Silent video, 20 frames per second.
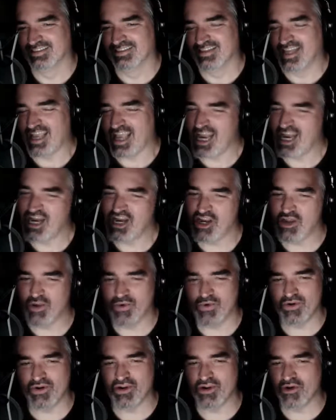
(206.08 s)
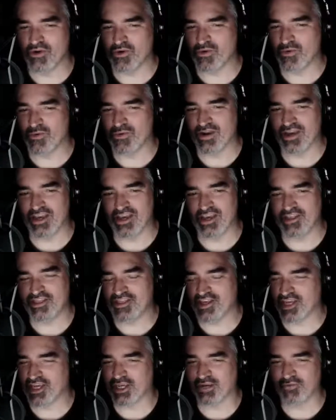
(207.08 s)
Hello, Laura.
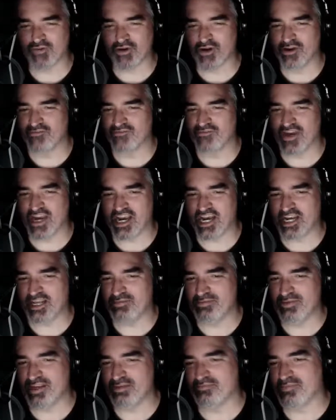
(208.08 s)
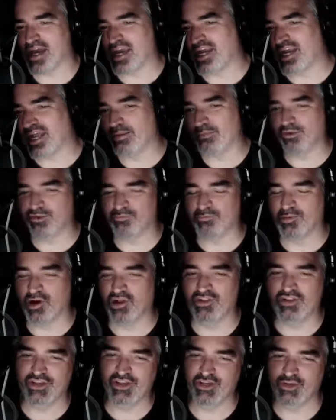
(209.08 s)
Thank you for inviting me. My name is
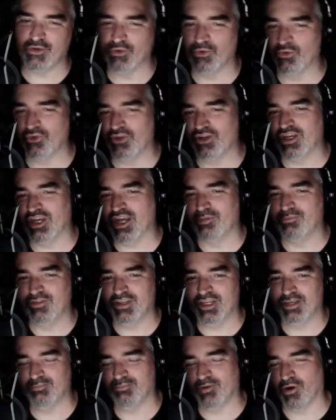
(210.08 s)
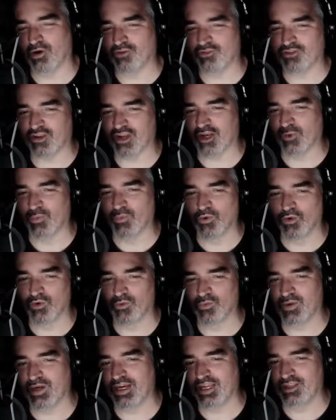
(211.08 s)
Paul E. Cooley. I'm the Parsec
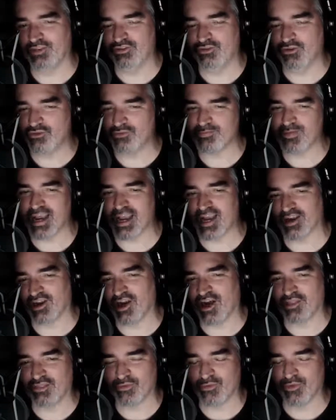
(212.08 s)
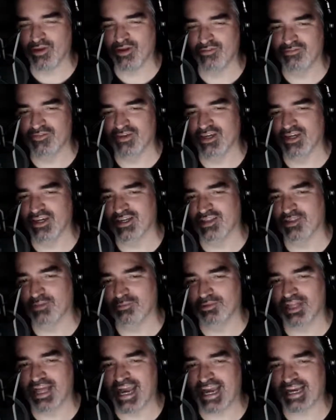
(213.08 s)
Award-winning douchebag author of The
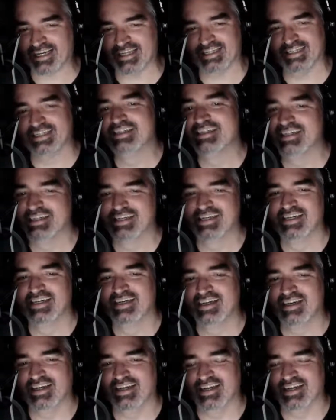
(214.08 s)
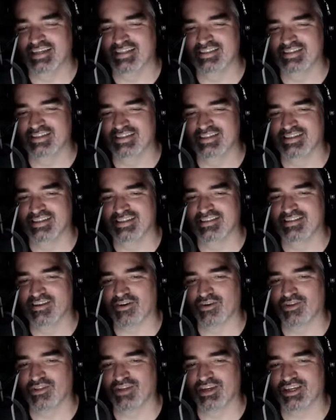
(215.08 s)
Black and the
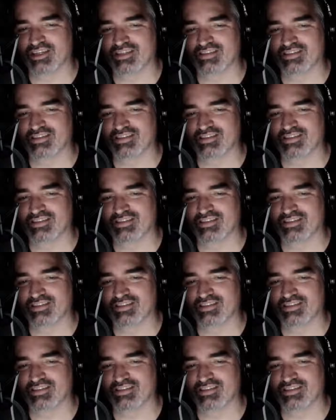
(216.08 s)
Derelict